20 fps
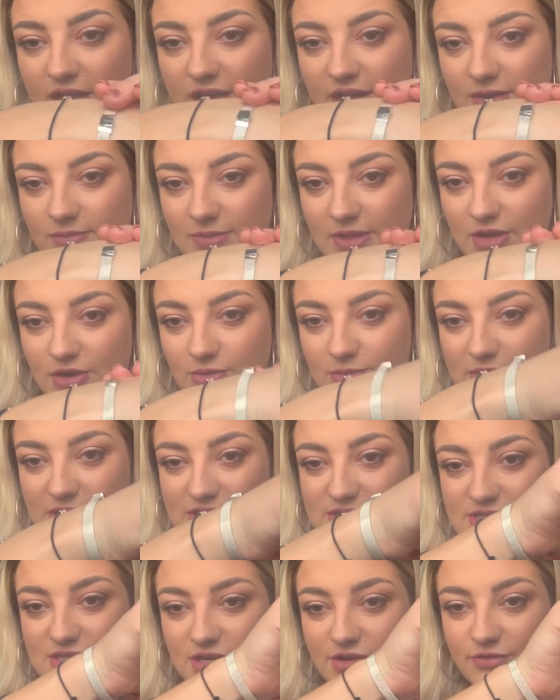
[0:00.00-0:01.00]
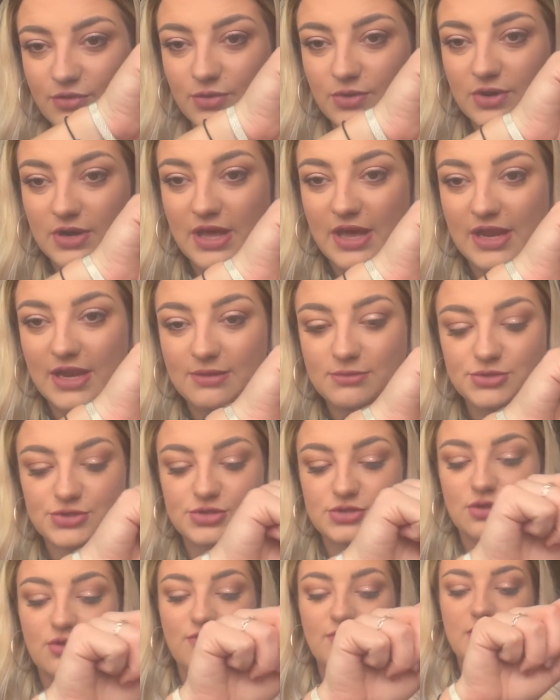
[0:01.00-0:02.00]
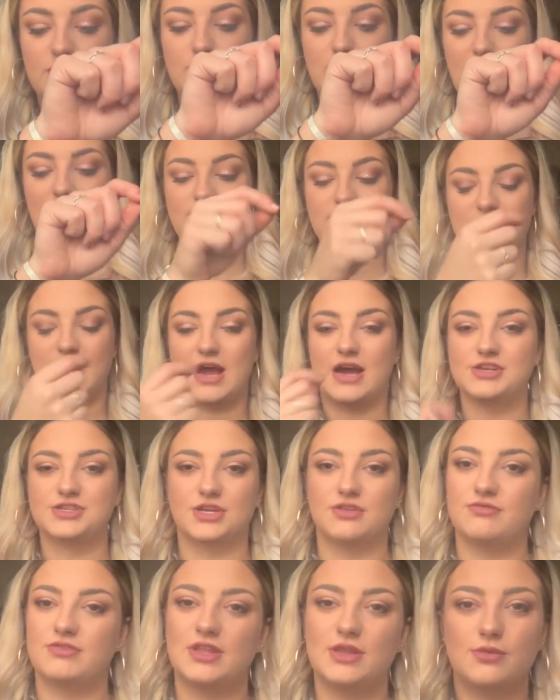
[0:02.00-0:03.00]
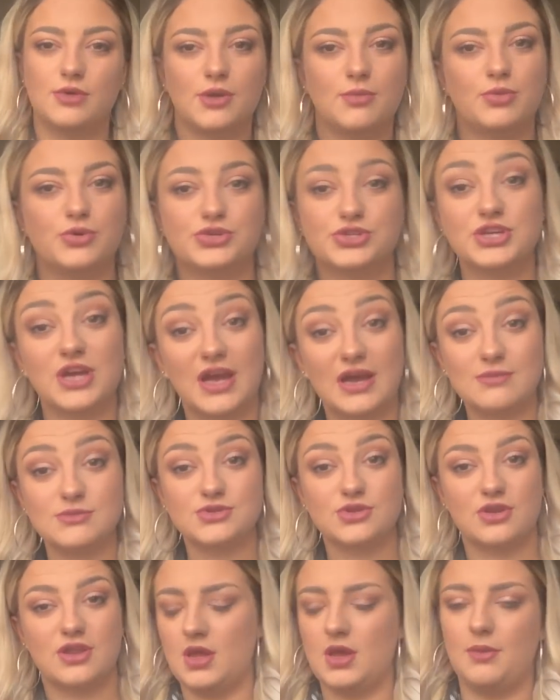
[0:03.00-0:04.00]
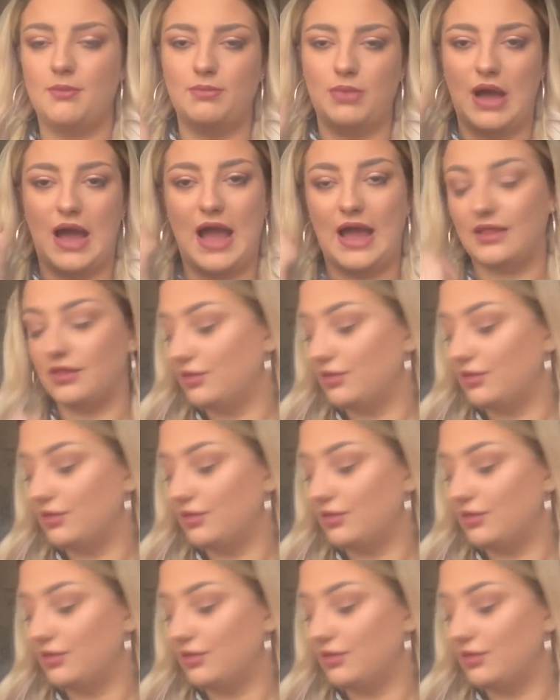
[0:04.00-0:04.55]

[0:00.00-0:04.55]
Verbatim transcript: Um, they got me the silver one and I'm just loving wearing it. I don't really want to put charms on it but I